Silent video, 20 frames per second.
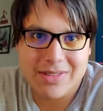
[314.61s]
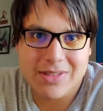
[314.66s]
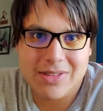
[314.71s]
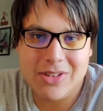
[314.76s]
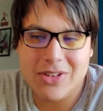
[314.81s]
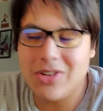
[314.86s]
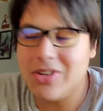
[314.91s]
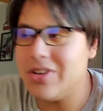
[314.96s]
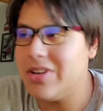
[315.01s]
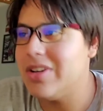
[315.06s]

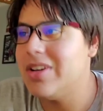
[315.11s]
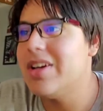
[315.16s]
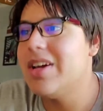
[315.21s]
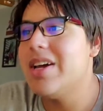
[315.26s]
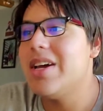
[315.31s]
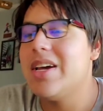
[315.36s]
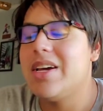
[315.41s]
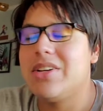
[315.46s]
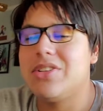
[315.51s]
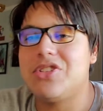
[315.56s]
Or
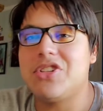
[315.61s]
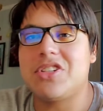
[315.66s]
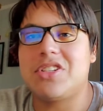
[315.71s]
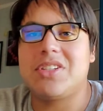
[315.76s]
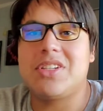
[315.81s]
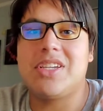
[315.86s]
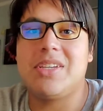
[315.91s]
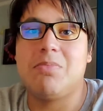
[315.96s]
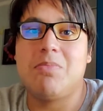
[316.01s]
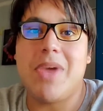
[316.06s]
just
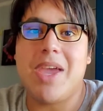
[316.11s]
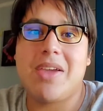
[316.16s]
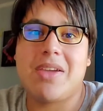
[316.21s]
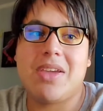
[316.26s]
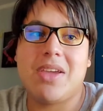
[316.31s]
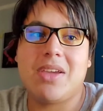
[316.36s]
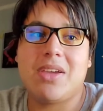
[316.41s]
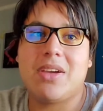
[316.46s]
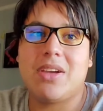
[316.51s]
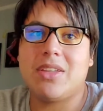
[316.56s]

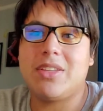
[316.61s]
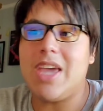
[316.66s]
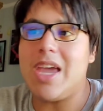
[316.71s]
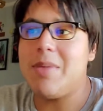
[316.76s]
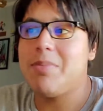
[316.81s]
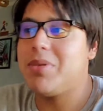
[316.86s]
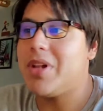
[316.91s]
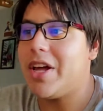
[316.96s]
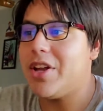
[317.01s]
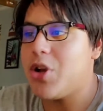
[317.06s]
making
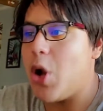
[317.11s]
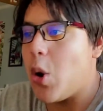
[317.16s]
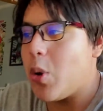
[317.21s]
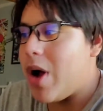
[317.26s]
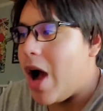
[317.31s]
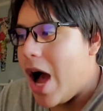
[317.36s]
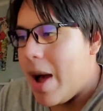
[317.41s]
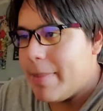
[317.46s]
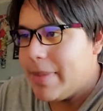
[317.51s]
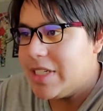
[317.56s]
gameplay no
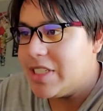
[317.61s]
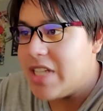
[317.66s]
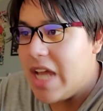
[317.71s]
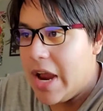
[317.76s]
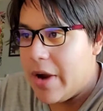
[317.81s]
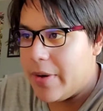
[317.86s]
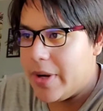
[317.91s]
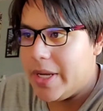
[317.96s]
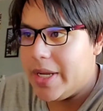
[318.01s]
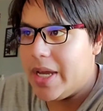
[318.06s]

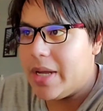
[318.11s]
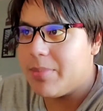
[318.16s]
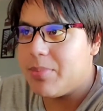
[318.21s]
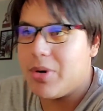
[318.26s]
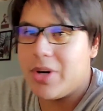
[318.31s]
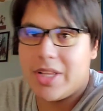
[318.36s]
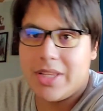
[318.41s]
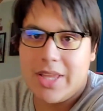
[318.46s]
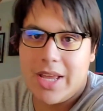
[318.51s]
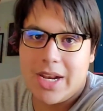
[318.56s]
commentary and
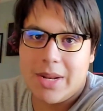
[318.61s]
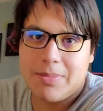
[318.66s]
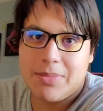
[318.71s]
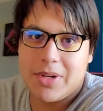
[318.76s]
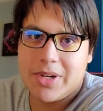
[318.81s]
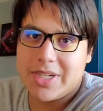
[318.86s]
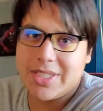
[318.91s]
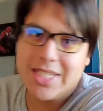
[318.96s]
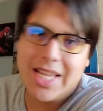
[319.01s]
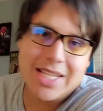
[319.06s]
putting that up
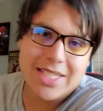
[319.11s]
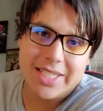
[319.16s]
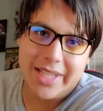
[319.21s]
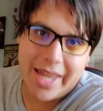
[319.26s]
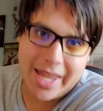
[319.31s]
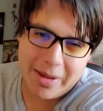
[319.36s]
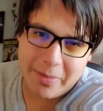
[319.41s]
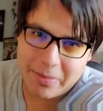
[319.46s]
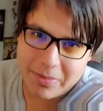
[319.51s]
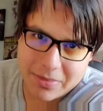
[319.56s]
there. Because that's
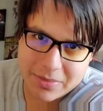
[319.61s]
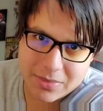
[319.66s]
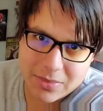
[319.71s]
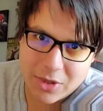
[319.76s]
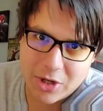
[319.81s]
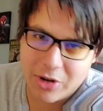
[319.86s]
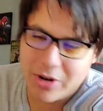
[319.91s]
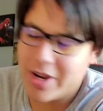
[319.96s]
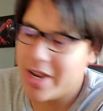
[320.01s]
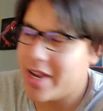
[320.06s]
lame.
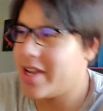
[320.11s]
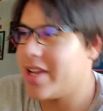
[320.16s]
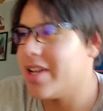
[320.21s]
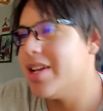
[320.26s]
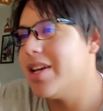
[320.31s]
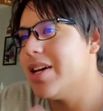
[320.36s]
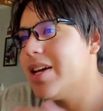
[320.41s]
Okay?